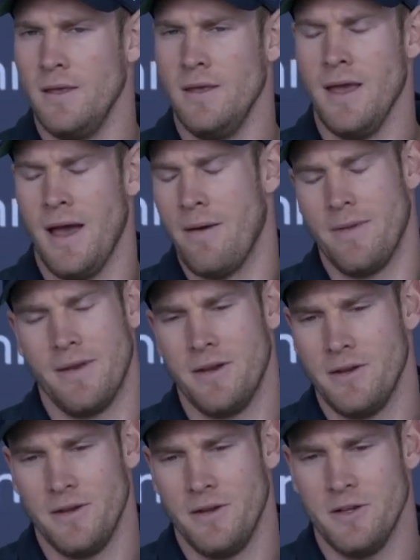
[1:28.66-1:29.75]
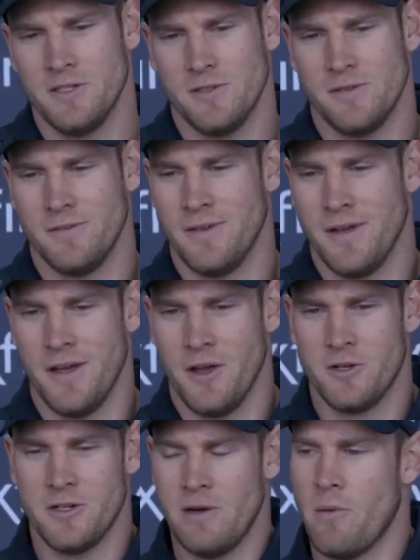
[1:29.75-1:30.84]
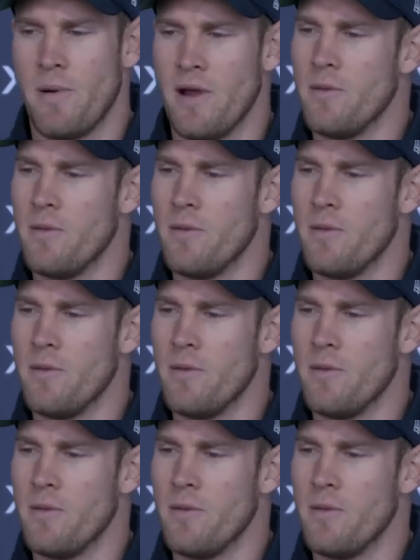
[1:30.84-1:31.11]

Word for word: Yeah, I mean, you, you just you're trying to prepare